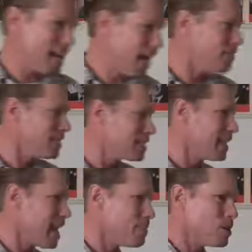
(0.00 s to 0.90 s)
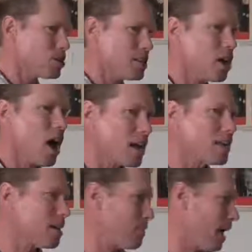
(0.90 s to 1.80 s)
heaven's name is she
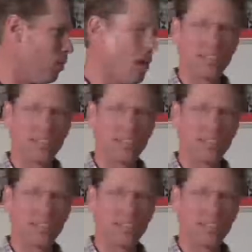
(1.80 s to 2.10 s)
talking about.